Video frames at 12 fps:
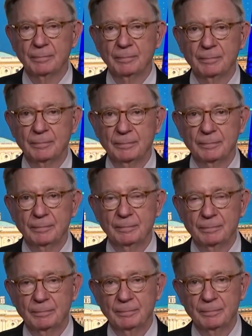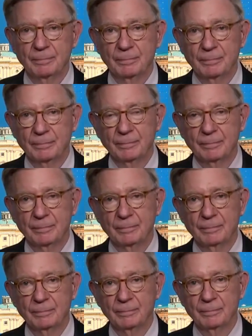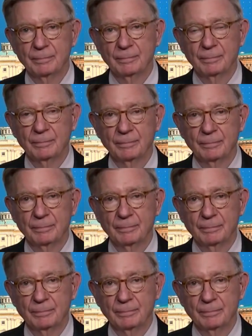This person isn't speaking.